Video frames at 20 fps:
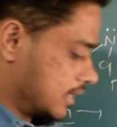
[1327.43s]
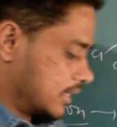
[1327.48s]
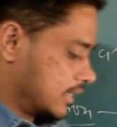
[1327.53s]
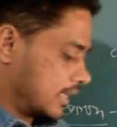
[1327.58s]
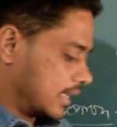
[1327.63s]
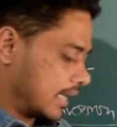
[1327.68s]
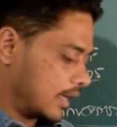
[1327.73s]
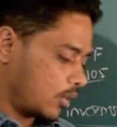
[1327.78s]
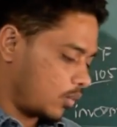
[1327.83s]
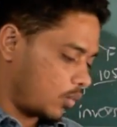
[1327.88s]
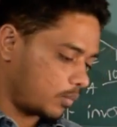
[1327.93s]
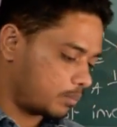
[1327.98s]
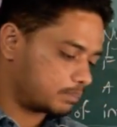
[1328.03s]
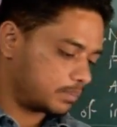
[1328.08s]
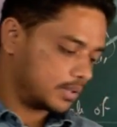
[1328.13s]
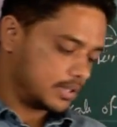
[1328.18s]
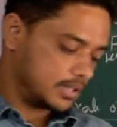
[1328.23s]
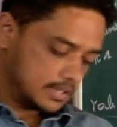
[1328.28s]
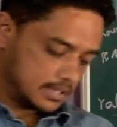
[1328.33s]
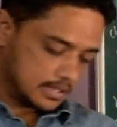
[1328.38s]
I hope
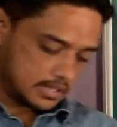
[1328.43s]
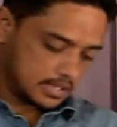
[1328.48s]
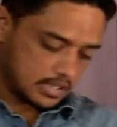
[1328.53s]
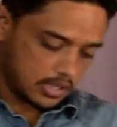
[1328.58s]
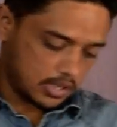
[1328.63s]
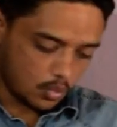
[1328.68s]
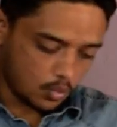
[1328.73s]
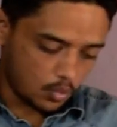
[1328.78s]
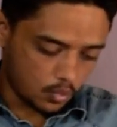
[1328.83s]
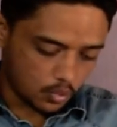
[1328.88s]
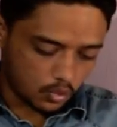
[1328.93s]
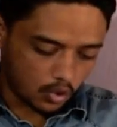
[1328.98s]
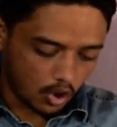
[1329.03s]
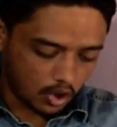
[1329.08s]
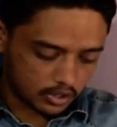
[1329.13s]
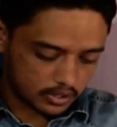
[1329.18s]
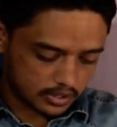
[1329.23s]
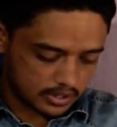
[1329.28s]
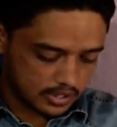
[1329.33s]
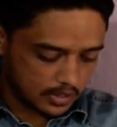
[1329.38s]
you
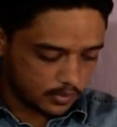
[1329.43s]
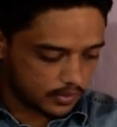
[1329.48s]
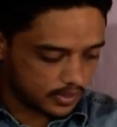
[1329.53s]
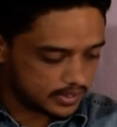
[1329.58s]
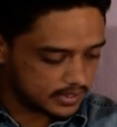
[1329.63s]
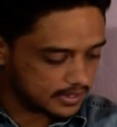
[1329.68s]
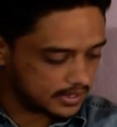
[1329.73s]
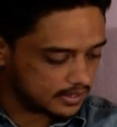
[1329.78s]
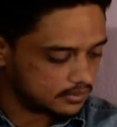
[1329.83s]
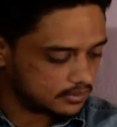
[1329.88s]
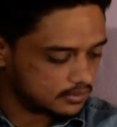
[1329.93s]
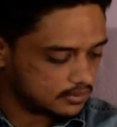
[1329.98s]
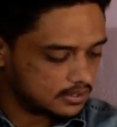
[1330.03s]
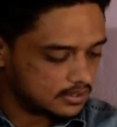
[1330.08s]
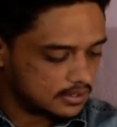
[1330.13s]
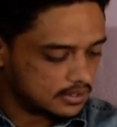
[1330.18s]
got everything,